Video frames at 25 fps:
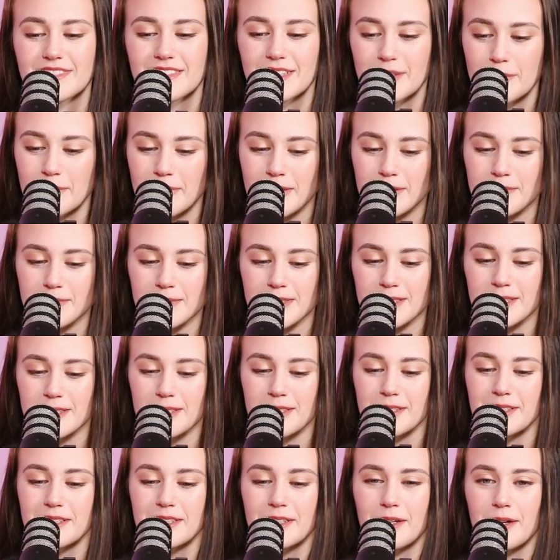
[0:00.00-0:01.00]
You beat me to
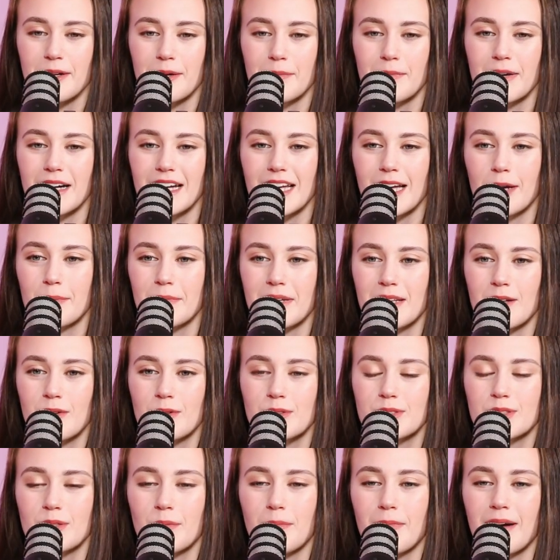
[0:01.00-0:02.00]
it. Go to Miami,
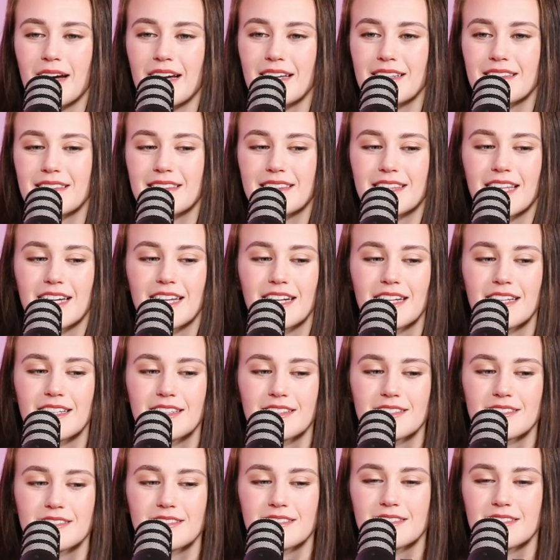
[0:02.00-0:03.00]
lose your mind. Dale.